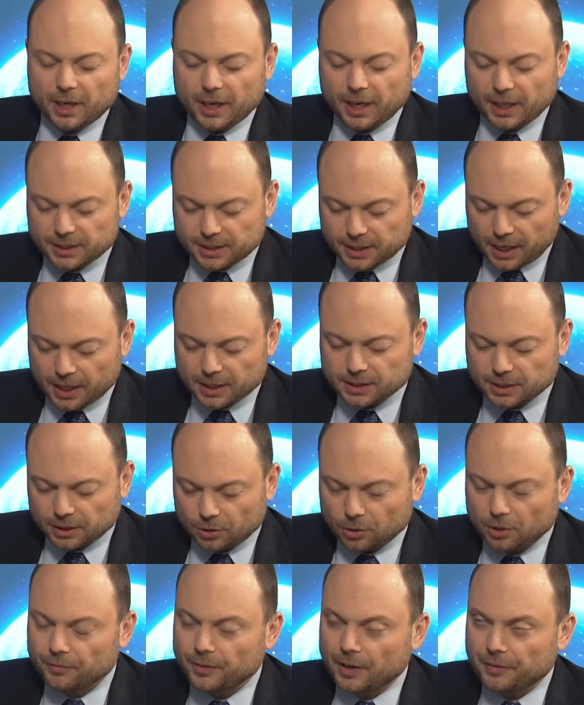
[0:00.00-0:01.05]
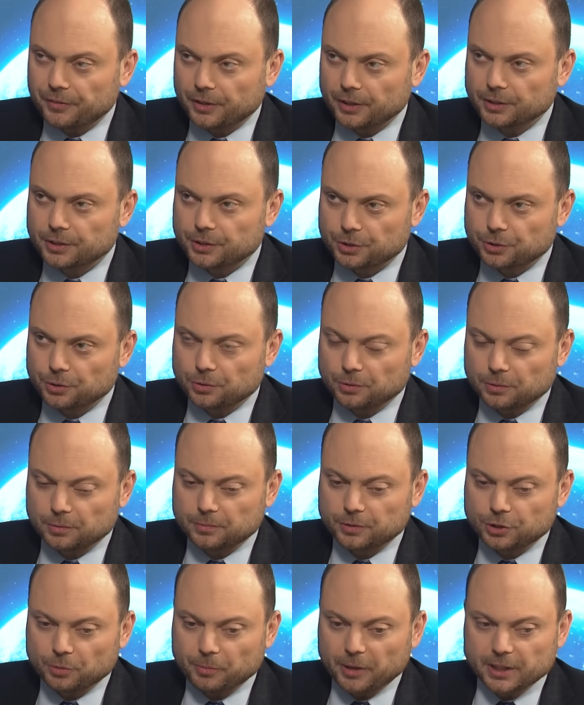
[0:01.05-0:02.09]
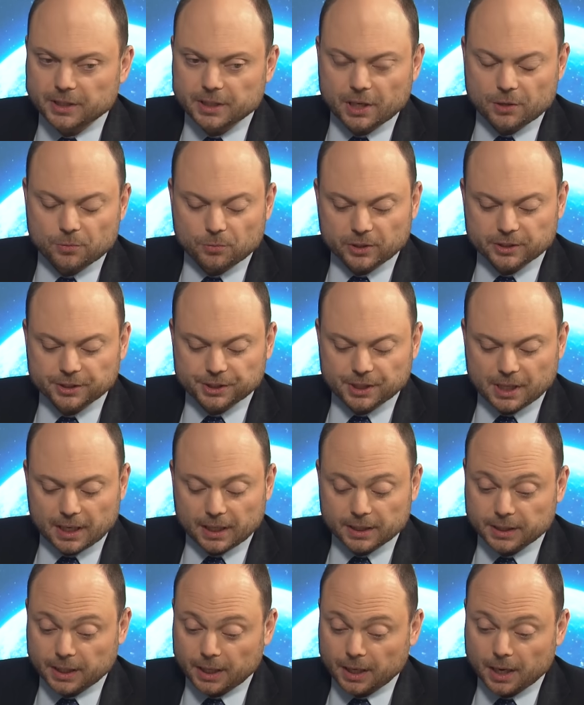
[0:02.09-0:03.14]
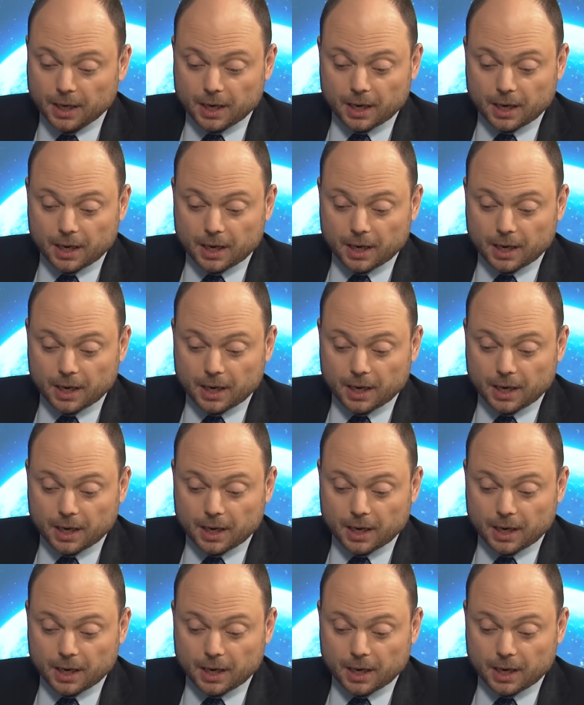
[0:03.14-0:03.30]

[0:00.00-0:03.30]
and it takes a lot of effort to maintain one's sanity.